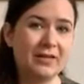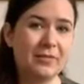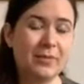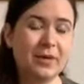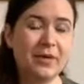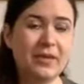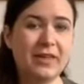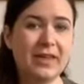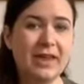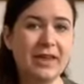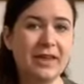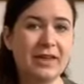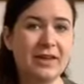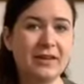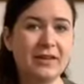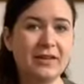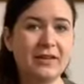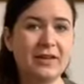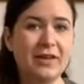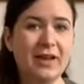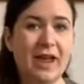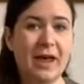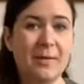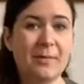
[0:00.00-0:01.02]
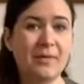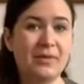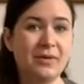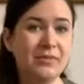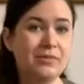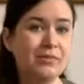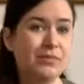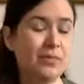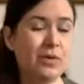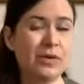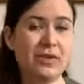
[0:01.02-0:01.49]
but they can
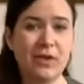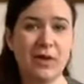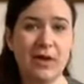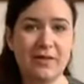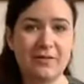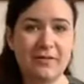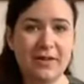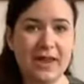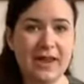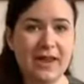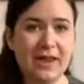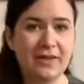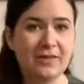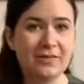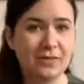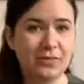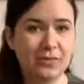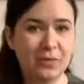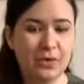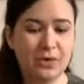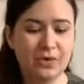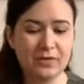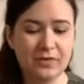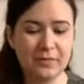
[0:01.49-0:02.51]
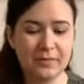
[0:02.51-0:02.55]
happen whether you have AS or not.